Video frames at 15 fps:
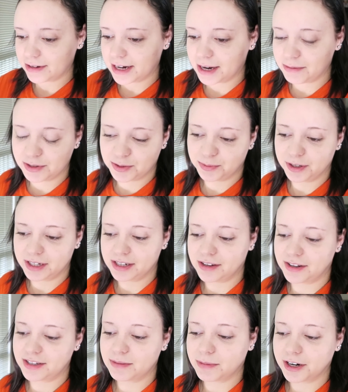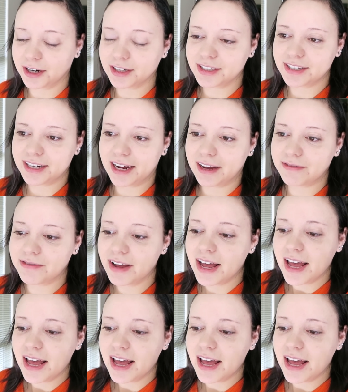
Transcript: and I was working on some art stuff.